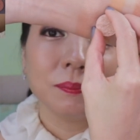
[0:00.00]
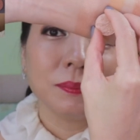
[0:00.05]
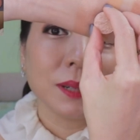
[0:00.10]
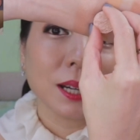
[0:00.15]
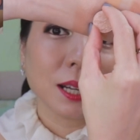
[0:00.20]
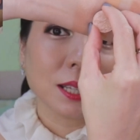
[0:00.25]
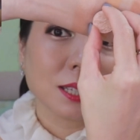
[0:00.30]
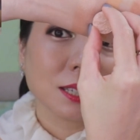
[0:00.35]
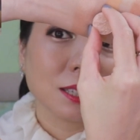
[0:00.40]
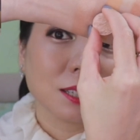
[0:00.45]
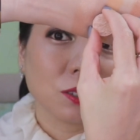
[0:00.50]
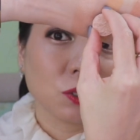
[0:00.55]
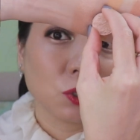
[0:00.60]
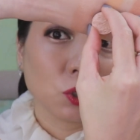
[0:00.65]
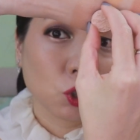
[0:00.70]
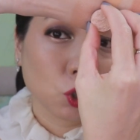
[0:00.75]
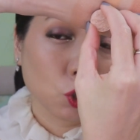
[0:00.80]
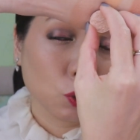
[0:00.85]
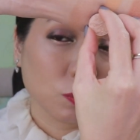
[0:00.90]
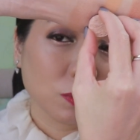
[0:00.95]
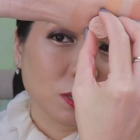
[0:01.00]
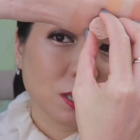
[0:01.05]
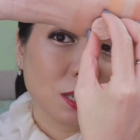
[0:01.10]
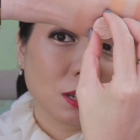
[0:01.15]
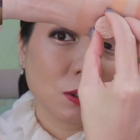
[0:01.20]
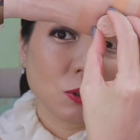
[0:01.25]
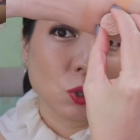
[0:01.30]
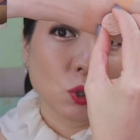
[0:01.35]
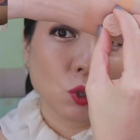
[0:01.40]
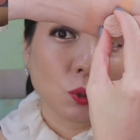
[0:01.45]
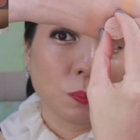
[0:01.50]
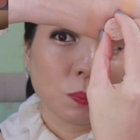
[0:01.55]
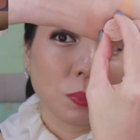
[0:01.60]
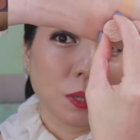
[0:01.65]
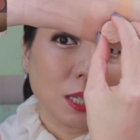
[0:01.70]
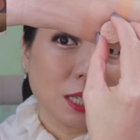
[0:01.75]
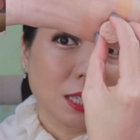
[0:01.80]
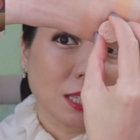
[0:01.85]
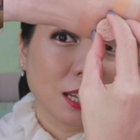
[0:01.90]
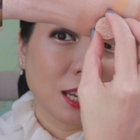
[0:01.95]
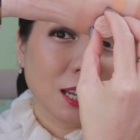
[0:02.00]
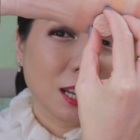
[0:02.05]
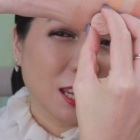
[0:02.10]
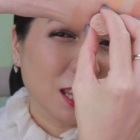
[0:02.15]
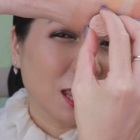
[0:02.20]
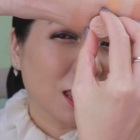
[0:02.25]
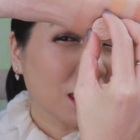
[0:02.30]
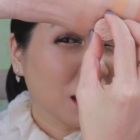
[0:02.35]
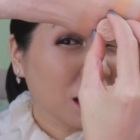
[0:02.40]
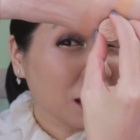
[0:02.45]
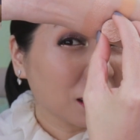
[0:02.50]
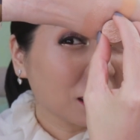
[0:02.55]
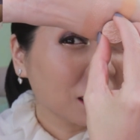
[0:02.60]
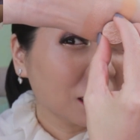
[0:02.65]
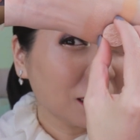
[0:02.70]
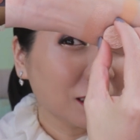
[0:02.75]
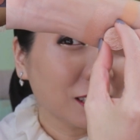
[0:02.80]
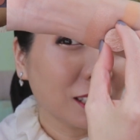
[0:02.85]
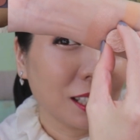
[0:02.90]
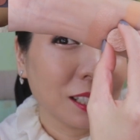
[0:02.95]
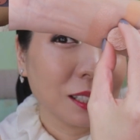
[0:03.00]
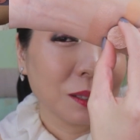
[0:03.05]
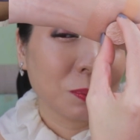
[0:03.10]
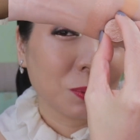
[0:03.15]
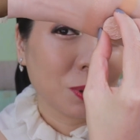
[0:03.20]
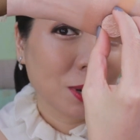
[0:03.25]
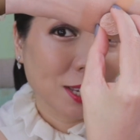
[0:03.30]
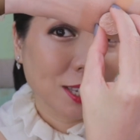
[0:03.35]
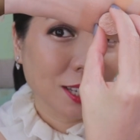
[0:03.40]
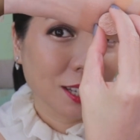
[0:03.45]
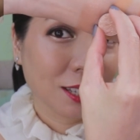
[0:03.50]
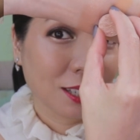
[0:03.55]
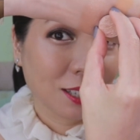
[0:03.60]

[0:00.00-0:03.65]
but the dupe seems to be slightly darker than the pressed